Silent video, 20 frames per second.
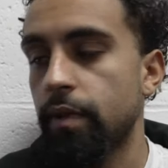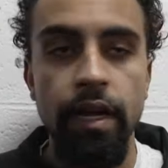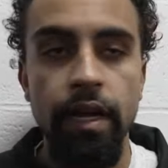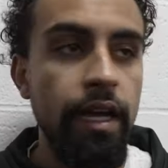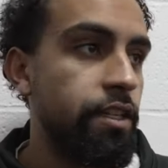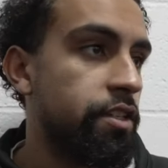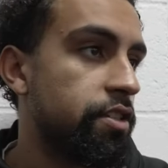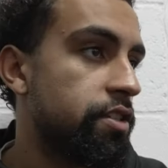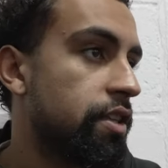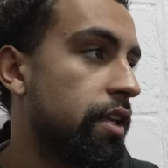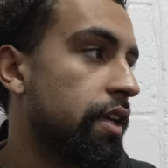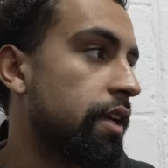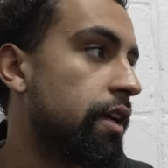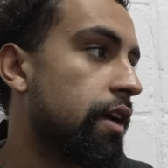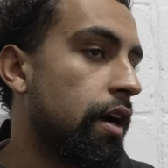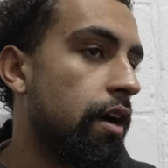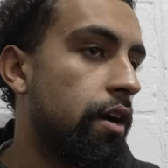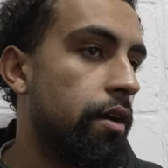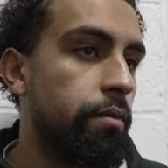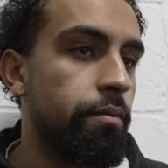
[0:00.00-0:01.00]
I just think,
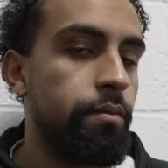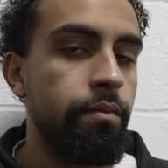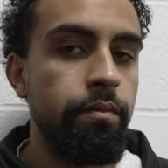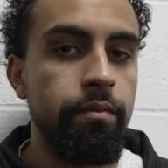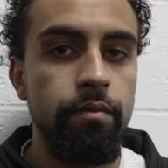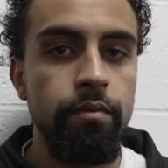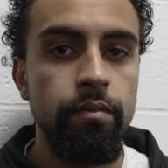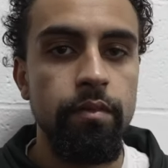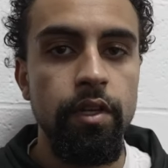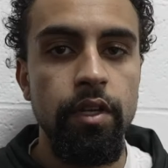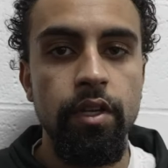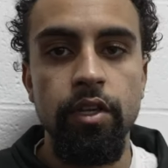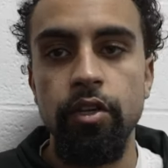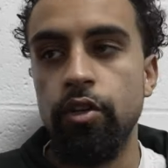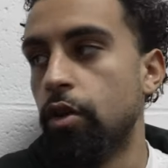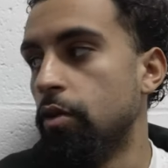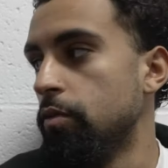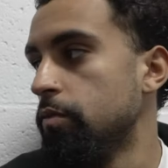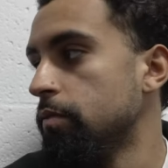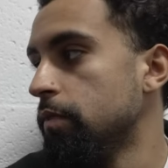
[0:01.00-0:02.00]
you
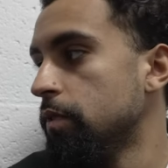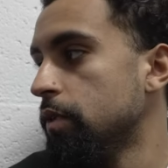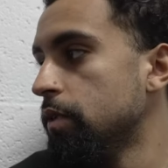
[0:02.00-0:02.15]
know,